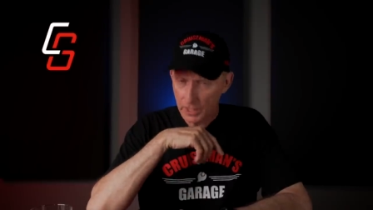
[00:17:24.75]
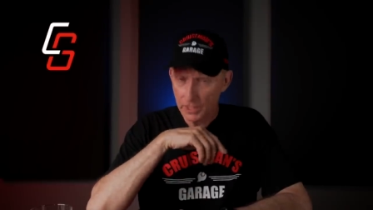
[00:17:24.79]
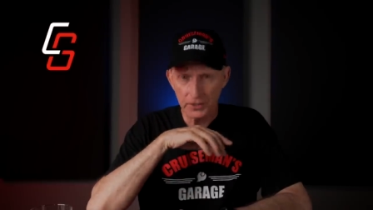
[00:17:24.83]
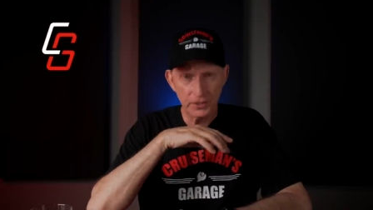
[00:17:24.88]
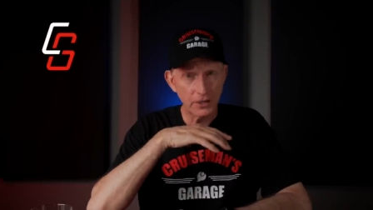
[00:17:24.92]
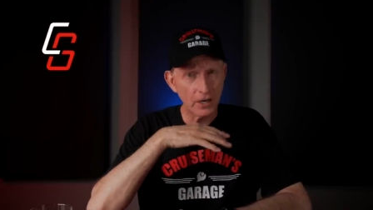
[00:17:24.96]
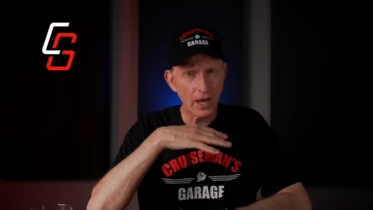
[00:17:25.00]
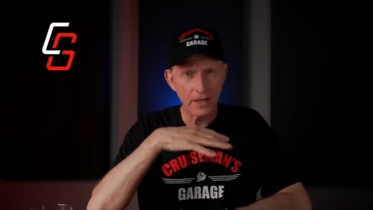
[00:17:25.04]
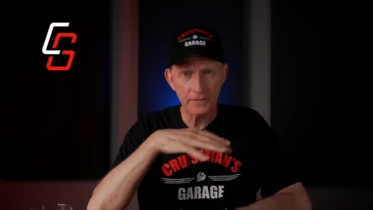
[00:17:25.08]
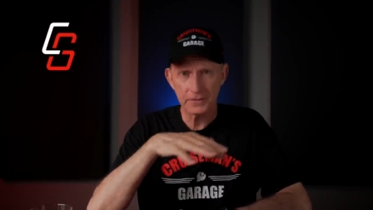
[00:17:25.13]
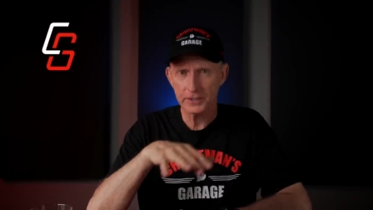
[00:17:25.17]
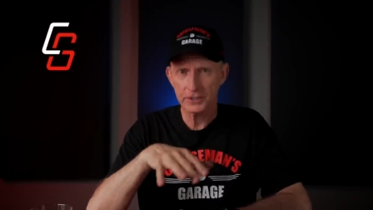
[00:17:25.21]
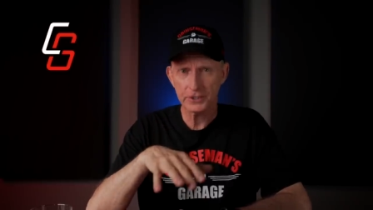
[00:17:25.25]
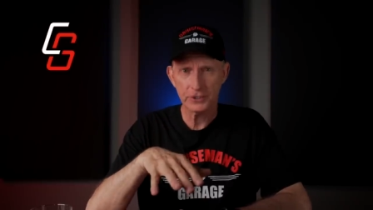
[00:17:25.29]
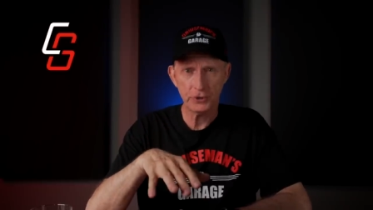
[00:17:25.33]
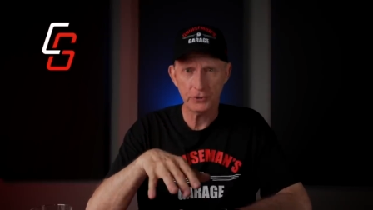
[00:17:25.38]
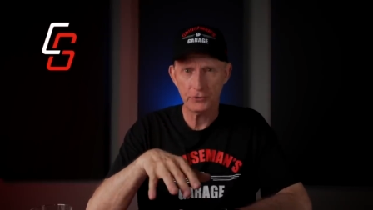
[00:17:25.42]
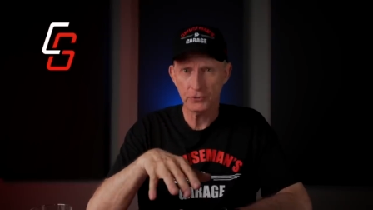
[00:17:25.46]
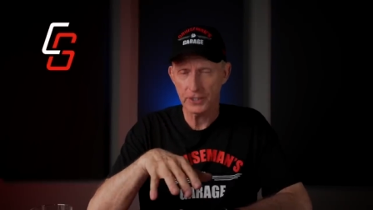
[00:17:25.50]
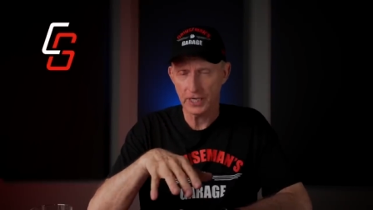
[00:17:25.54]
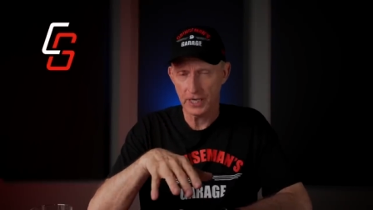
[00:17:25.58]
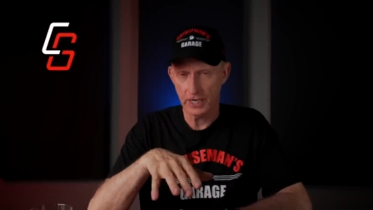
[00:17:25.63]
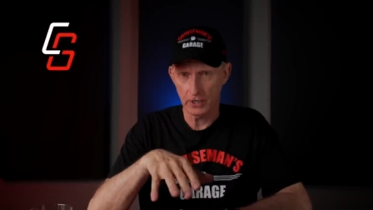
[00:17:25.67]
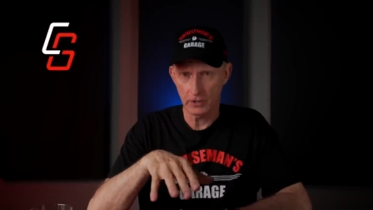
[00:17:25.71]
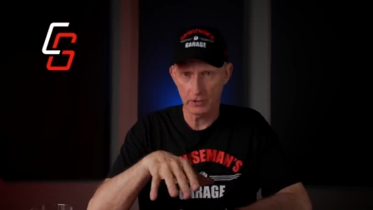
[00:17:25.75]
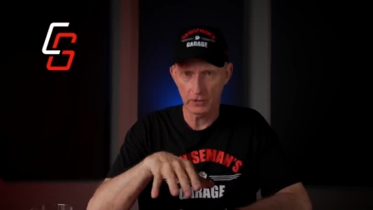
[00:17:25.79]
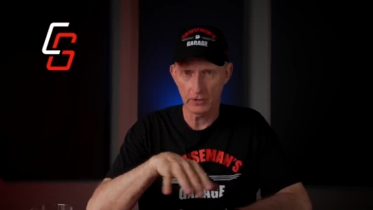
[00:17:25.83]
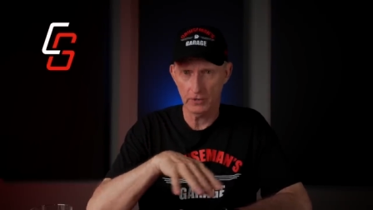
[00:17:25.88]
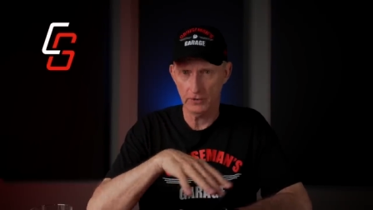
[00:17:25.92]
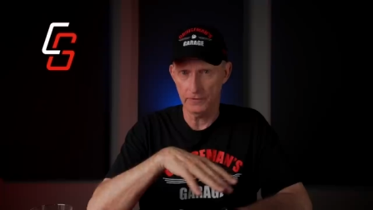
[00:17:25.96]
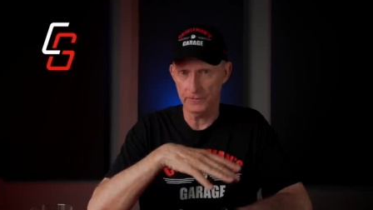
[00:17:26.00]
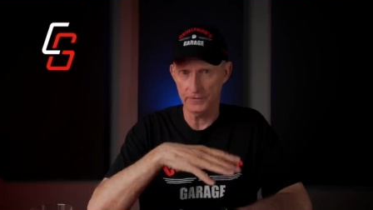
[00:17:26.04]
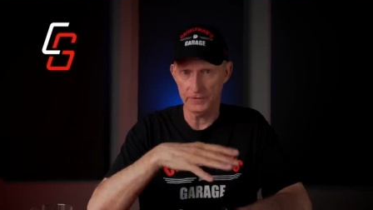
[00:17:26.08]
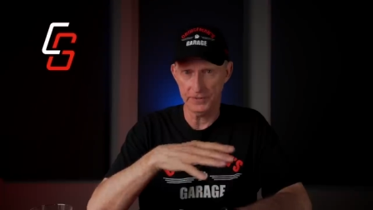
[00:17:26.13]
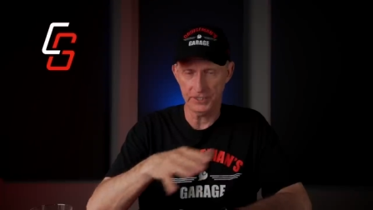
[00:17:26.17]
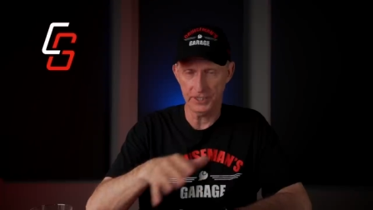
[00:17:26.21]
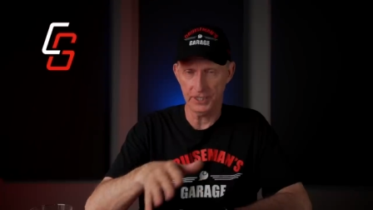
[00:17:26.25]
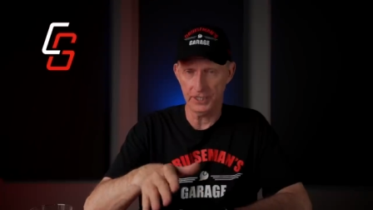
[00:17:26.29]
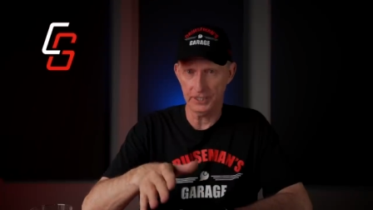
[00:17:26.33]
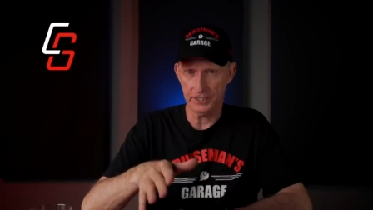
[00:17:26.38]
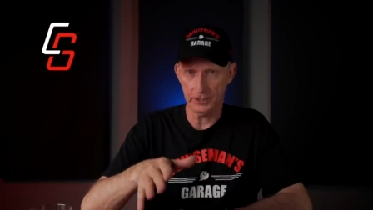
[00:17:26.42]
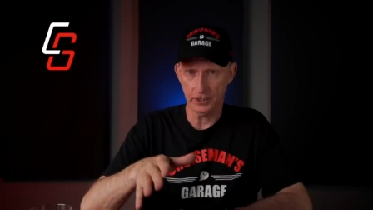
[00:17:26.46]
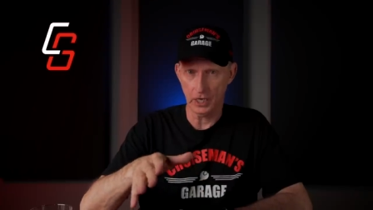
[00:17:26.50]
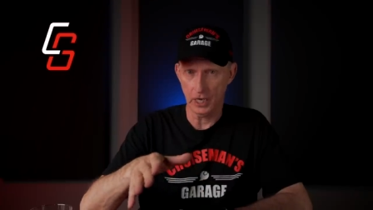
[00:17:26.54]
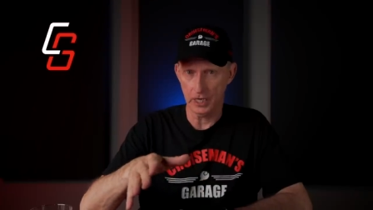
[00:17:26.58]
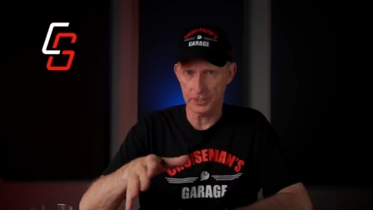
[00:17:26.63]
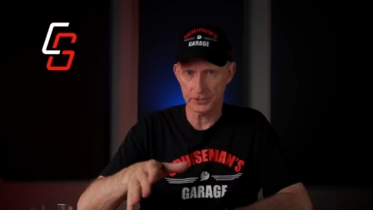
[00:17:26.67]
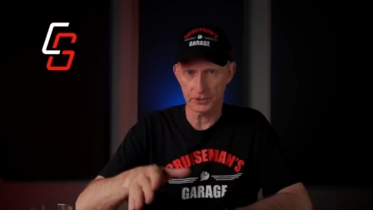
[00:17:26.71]
not that you care if it's any
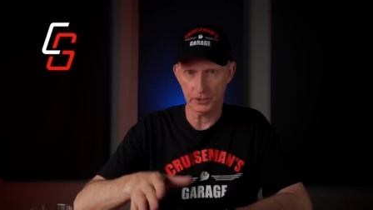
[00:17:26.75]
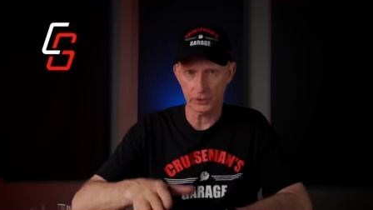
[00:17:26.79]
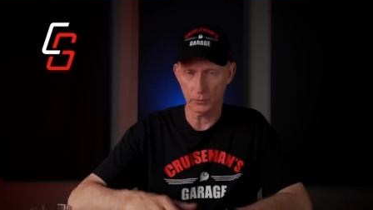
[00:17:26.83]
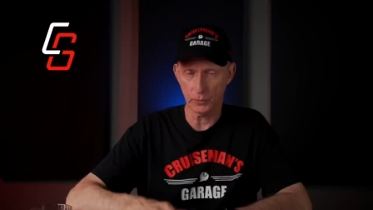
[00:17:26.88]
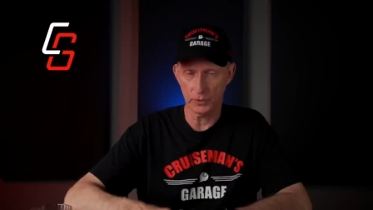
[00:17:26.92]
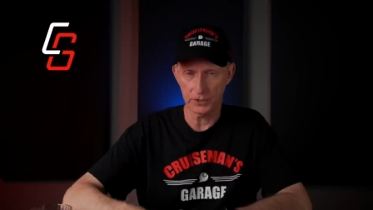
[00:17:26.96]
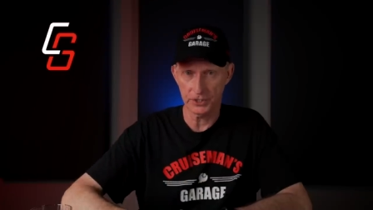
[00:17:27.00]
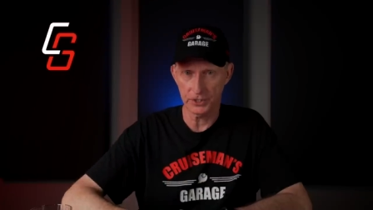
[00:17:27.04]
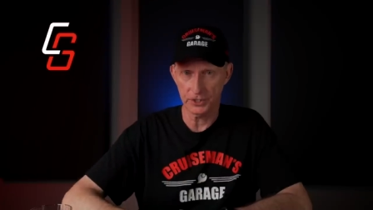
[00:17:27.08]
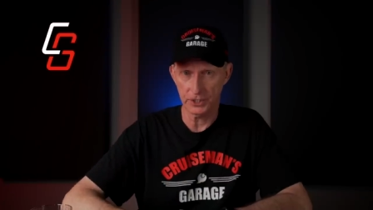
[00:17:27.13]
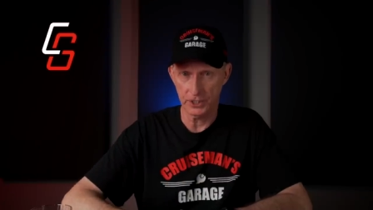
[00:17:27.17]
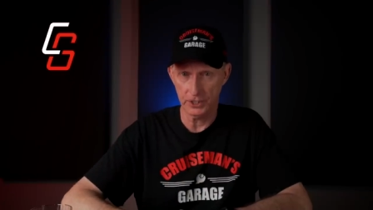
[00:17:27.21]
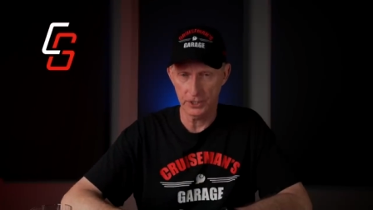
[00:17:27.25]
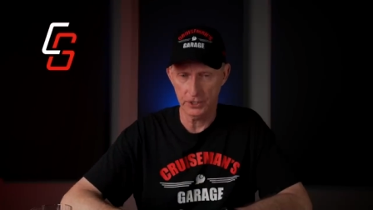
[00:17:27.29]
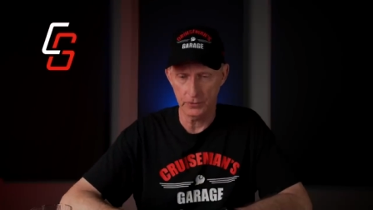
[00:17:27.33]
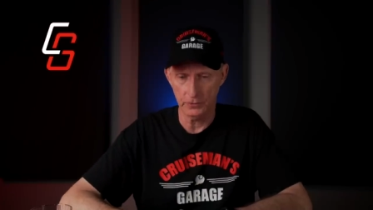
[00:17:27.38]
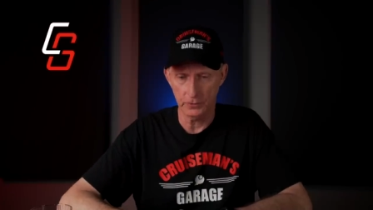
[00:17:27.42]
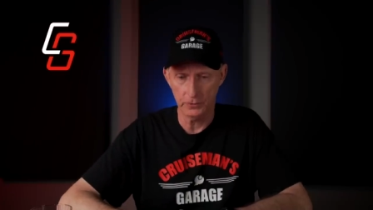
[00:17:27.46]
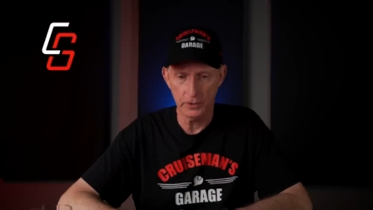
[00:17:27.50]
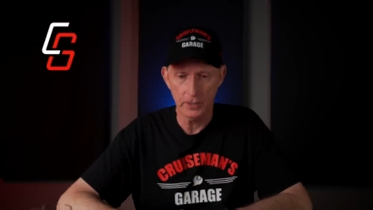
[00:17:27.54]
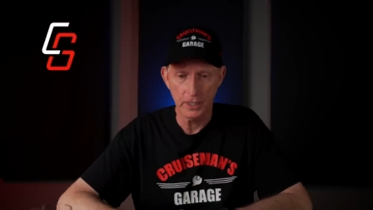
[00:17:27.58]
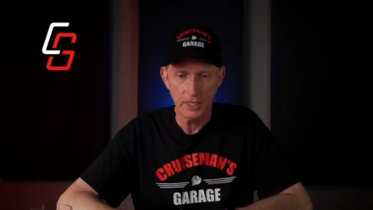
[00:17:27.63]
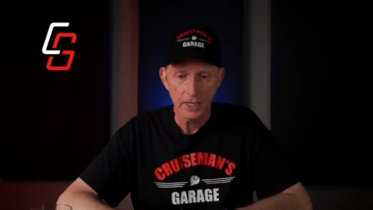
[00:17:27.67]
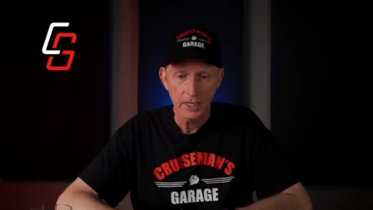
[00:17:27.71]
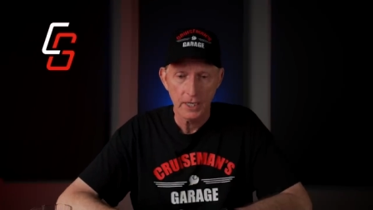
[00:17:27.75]
consequence to you,